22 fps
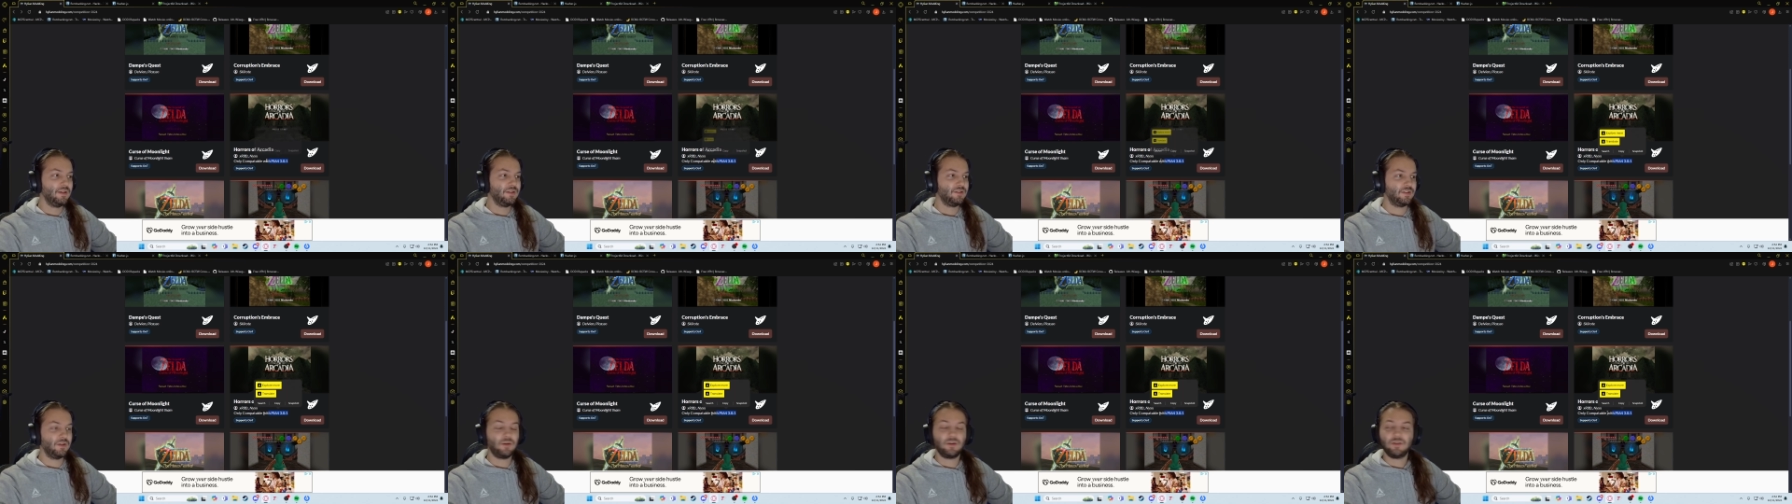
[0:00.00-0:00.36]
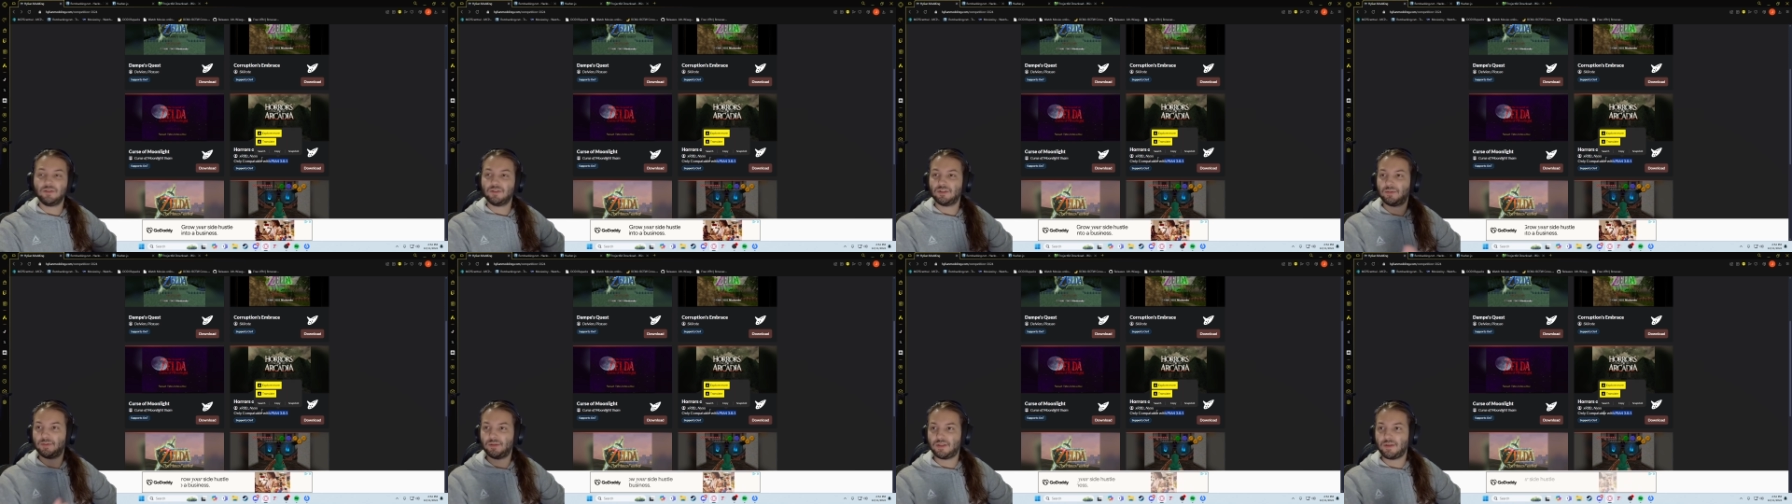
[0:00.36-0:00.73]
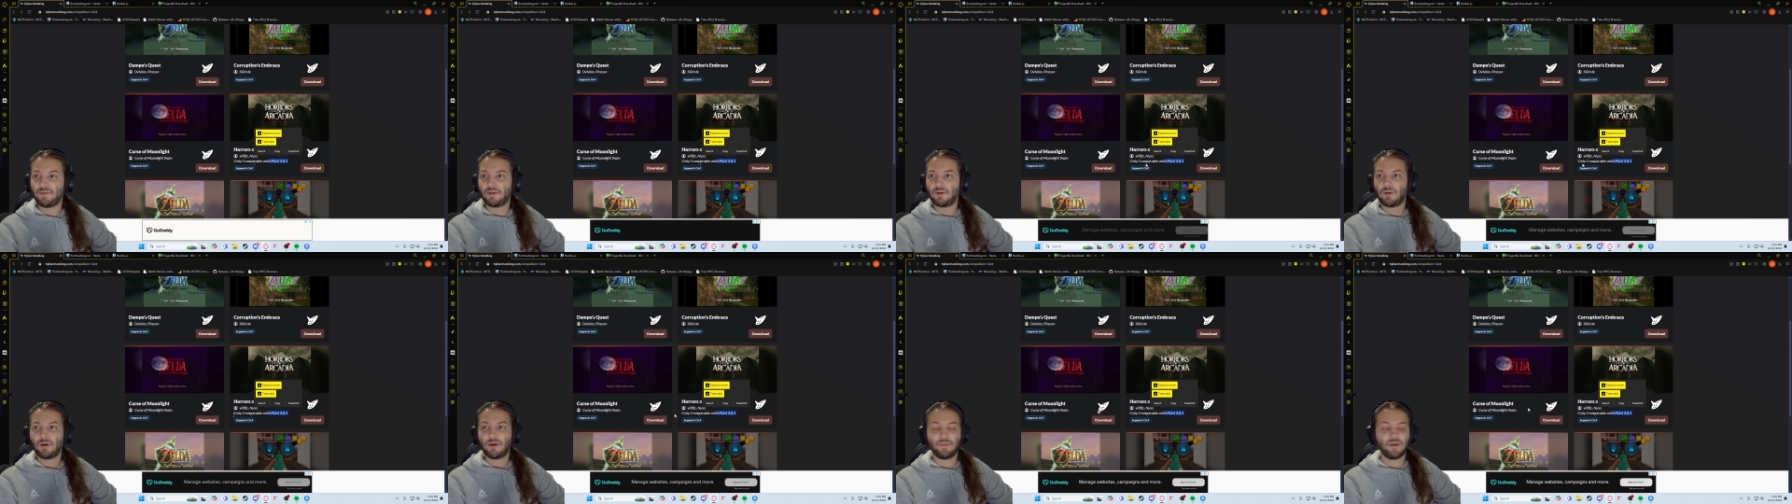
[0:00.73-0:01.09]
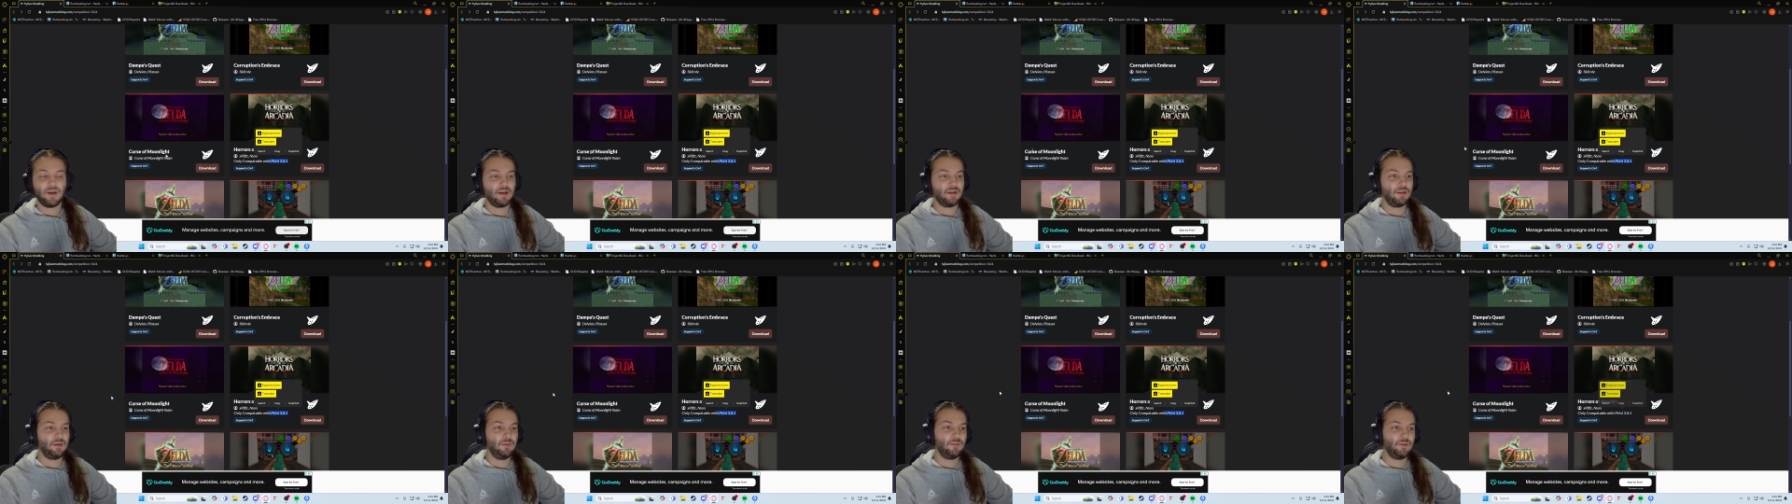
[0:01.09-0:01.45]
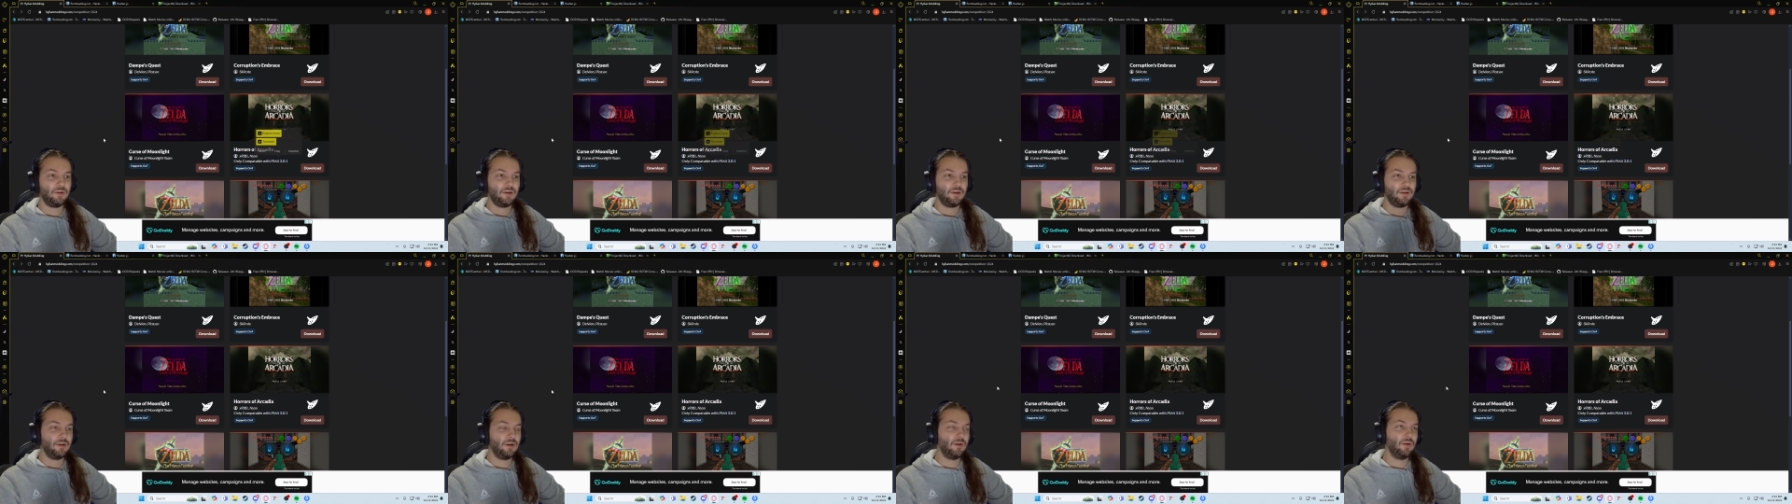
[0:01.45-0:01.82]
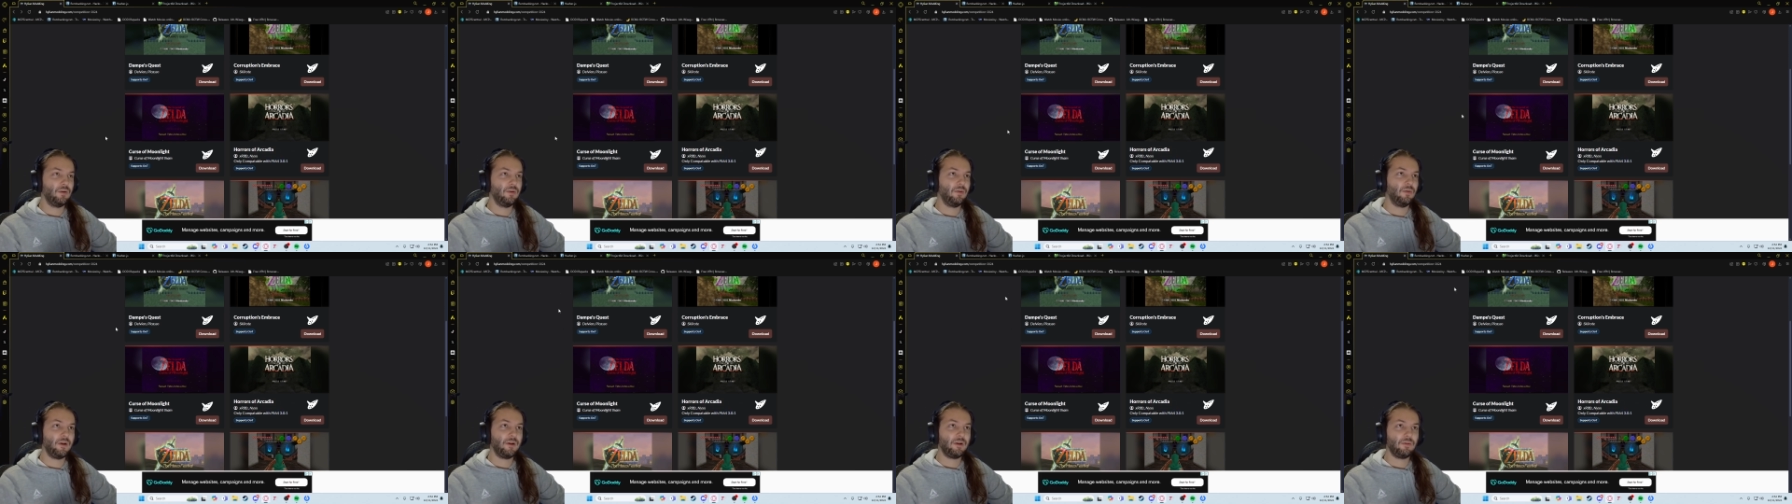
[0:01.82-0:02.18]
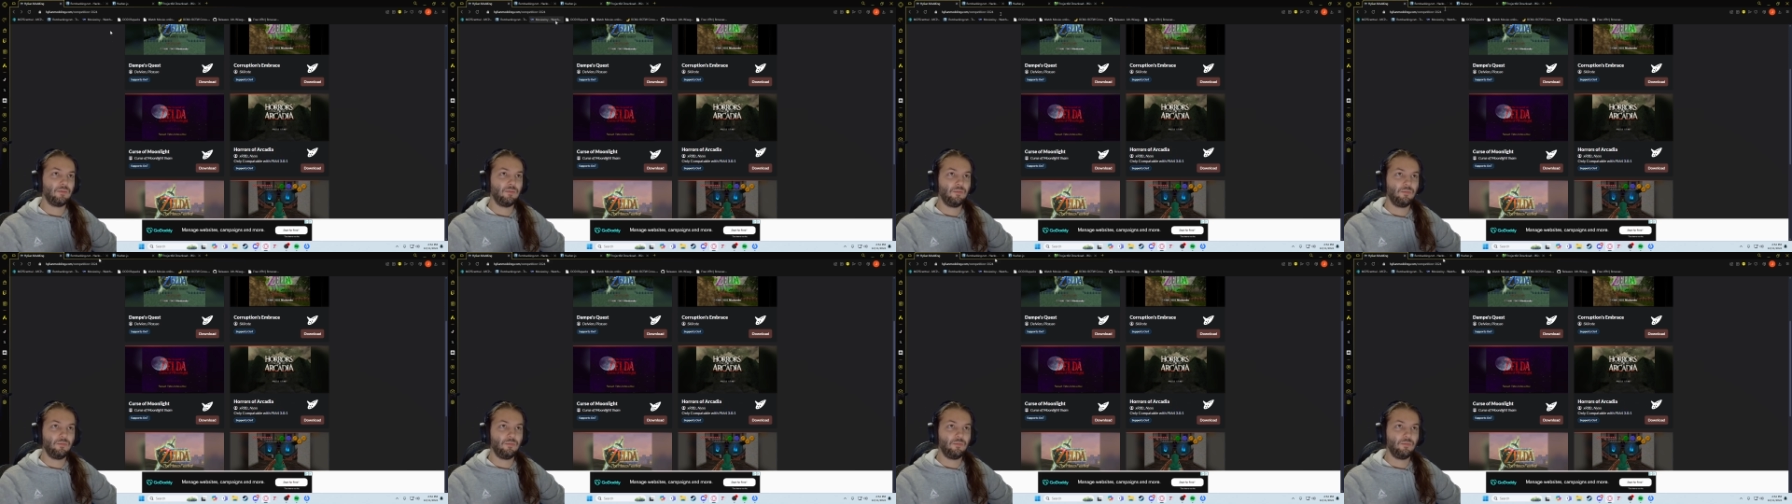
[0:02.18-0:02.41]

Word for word: So on your specific ROM hack, you want to know like